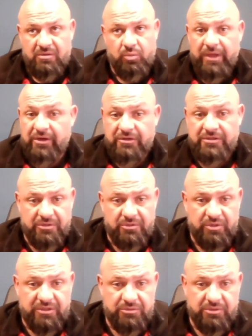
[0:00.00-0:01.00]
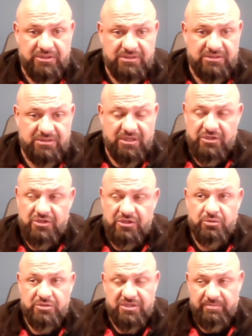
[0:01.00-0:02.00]
week or two, which was a
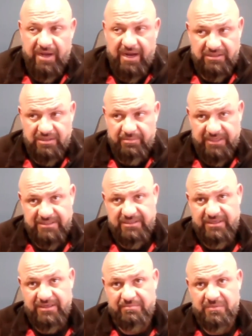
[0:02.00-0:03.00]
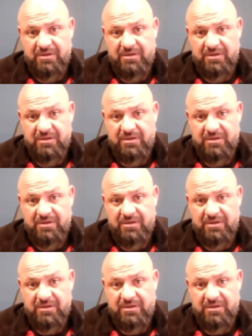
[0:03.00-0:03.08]
huge impact on my team.